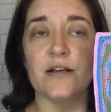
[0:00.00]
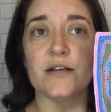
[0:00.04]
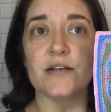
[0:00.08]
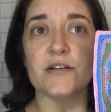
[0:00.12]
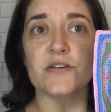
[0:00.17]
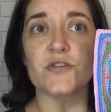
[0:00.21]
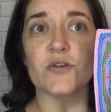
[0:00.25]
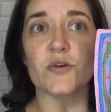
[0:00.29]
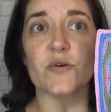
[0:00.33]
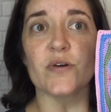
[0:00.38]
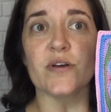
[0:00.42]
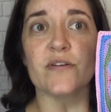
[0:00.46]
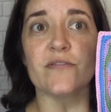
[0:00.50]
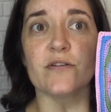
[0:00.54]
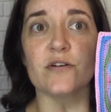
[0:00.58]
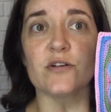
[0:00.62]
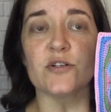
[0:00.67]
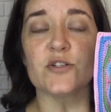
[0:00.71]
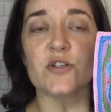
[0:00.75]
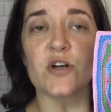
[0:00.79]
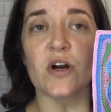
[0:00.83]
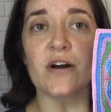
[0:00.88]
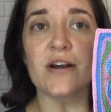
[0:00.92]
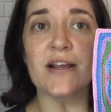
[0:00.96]
So if you're
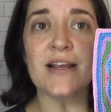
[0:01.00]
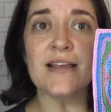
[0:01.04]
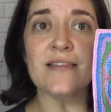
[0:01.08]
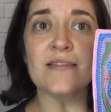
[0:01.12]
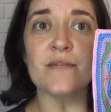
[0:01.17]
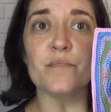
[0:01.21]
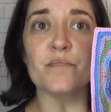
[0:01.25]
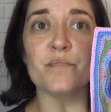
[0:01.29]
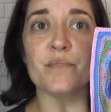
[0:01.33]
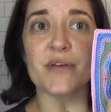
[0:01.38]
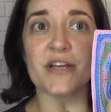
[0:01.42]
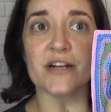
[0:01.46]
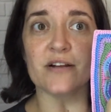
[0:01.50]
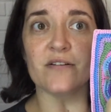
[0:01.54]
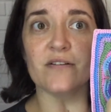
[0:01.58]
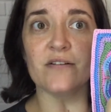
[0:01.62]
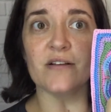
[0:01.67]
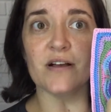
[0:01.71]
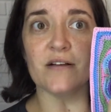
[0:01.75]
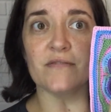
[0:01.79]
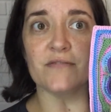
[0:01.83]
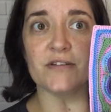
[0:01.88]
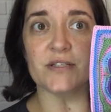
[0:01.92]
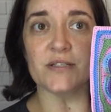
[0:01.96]
starting in the
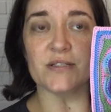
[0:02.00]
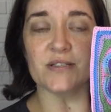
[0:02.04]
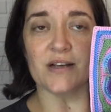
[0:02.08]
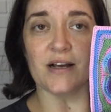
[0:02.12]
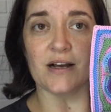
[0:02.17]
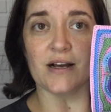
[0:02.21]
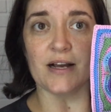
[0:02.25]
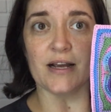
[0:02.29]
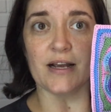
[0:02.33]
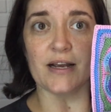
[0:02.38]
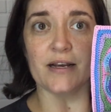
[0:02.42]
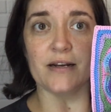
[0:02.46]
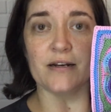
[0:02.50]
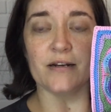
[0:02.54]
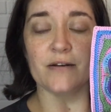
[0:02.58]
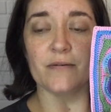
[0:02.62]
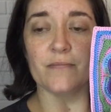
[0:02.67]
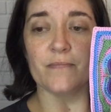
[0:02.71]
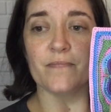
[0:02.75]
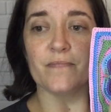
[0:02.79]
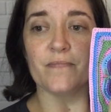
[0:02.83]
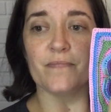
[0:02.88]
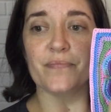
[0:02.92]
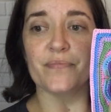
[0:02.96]
middle of a side,
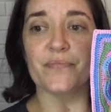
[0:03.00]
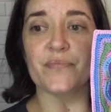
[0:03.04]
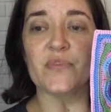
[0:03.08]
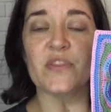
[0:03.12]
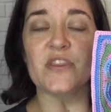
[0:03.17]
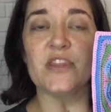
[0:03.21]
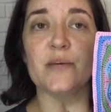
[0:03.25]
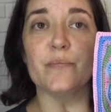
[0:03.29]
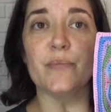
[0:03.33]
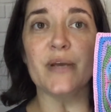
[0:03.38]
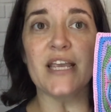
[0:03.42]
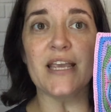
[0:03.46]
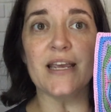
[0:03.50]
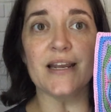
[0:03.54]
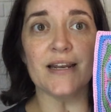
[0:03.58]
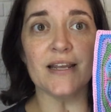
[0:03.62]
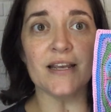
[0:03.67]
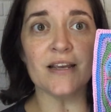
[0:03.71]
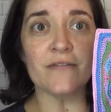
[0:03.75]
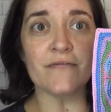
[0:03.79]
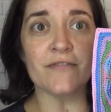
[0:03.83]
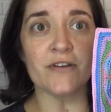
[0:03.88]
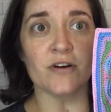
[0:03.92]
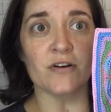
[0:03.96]
the
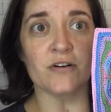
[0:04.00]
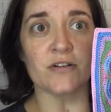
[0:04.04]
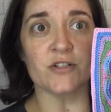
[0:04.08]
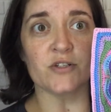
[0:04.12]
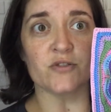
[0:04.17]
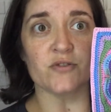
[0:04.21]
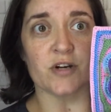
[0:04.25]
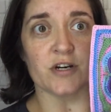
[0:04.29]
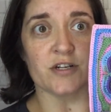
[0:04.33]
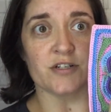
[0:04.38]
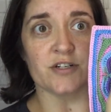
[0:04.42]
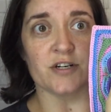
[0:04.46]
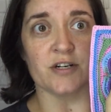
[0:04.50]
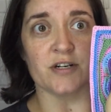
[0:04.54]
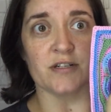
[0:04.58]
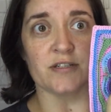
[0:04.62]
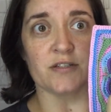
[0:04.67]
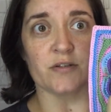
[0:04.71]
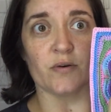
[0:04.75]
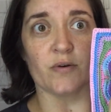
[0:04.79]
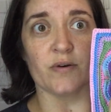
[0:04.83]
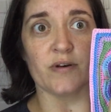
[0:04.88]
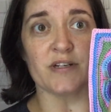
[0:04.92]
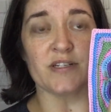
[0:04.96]
beginning of your instruction is
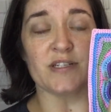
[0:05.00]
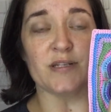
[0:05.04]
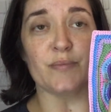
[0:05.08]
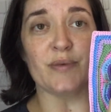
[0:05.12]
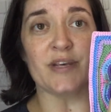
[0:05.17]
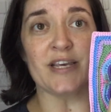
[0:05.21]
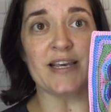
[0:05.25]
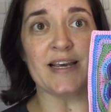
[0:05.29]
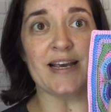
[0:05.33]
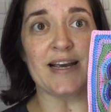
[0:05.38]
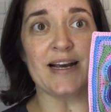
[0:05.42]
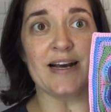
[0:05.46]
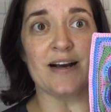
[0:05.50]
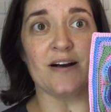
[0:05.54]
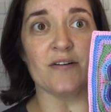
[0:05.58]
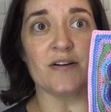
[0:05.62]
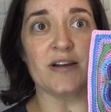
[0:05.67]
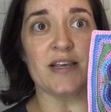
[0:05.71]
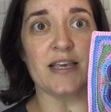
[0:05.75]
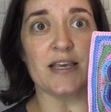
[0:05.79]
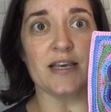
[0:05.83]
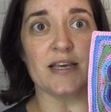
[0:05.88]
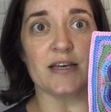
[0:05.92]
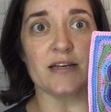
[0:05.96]
going to be how
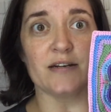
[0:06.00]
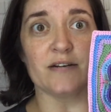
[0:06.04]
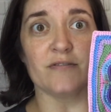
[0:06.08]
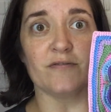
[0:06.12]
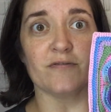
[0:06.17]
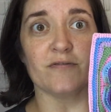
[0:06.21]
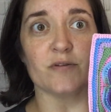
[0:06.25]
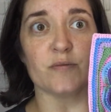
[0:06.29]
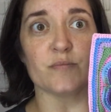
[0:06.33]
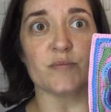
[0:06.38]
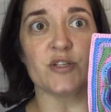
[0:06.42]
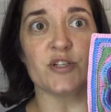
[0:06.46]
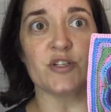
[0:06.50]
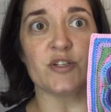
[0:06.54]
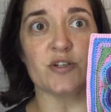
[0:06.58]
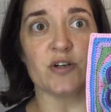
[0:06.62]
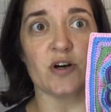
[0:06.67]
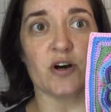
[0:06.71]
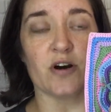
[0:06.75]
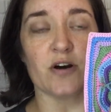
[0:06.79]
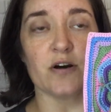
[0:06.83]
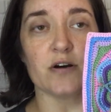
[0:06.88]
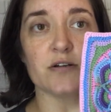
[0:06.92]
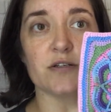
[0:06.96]
to get from
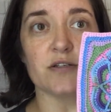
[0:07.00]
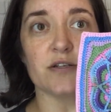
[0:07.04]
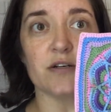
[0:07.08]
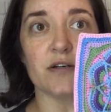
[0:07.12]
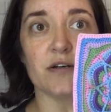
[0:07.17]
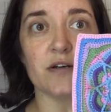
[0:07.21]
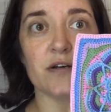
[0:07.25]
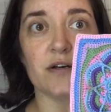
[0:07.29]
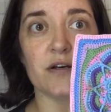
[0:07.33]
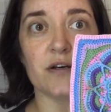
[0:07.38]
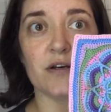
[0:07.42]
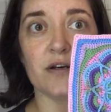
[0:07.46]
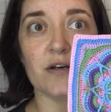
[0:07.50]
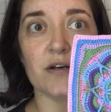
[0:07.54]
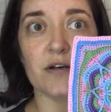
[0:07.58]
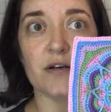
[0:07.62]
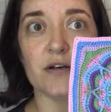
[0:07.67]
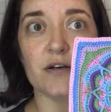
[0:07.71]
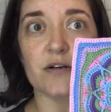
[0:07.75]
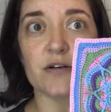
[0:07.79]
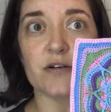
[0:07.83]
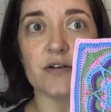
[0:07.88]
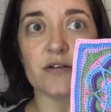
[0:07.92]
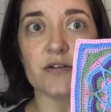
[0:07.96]
start
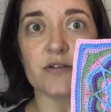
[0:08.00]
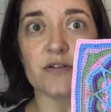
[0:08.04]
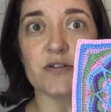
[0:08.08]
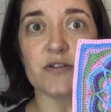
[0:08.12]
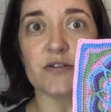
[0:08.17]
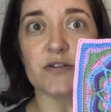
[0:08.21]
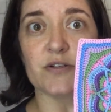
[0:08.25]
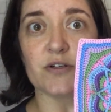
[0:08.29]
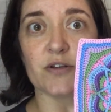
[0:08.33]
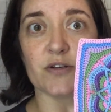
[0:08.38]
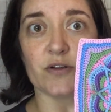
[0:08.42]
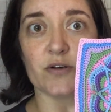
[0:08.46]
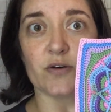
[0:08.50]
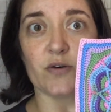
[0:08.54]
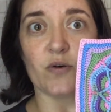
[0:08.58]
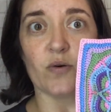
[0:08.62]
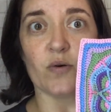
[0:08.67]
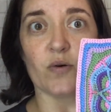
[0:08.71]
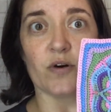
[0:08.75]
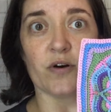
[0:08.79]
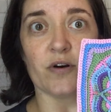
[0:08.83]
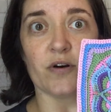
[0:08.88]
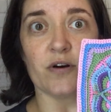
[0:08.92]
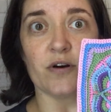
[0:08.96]
to the
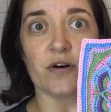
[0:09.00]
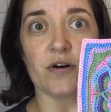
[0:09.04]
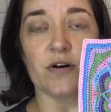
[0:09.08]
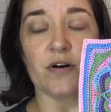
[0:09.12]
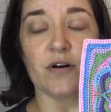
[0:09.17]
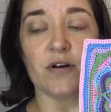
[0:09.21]
corner.